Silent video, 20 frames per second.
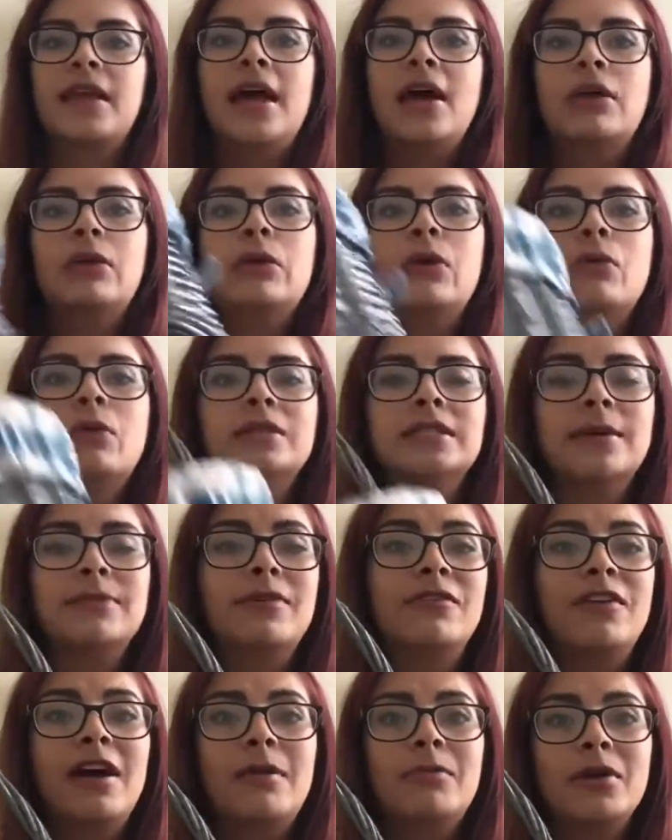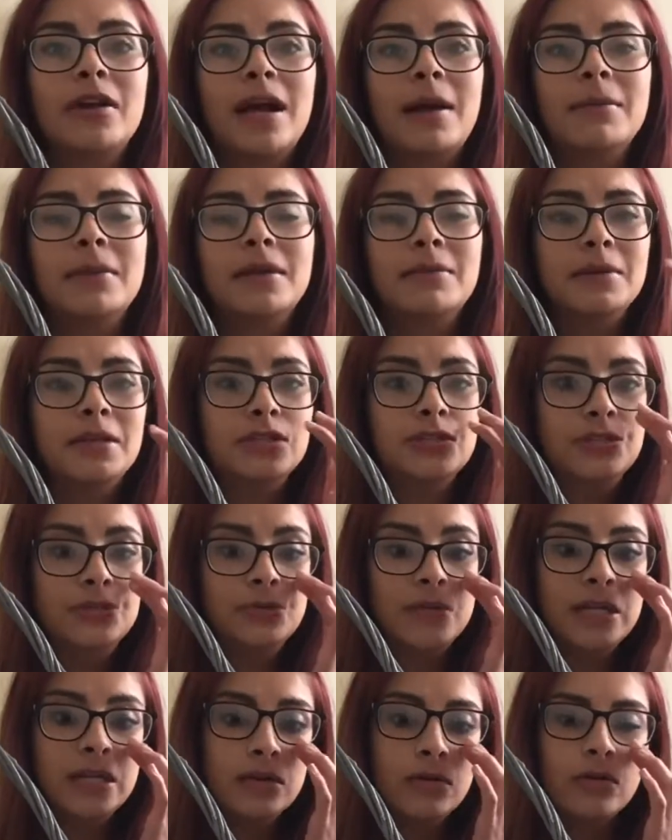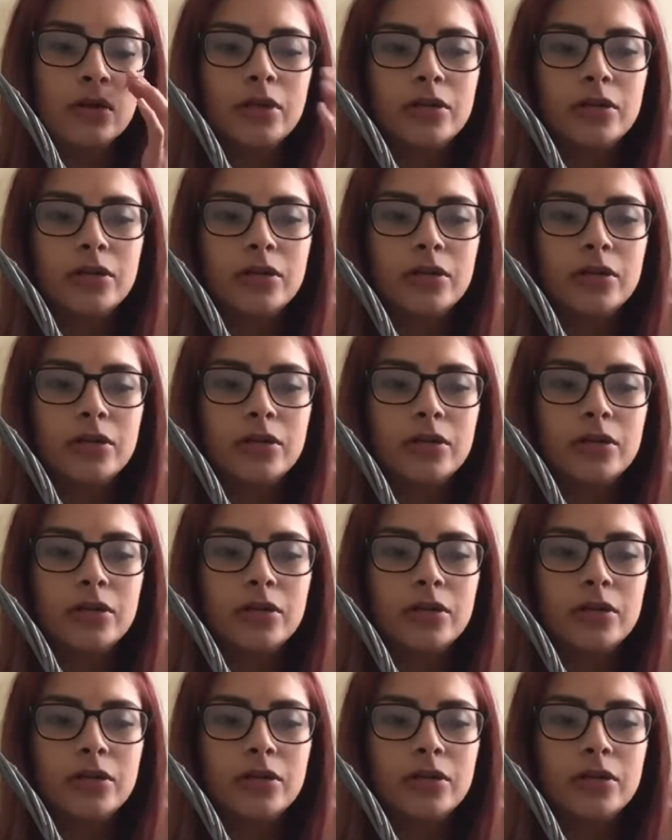I don't know what type of fabric I'm gonna be doing or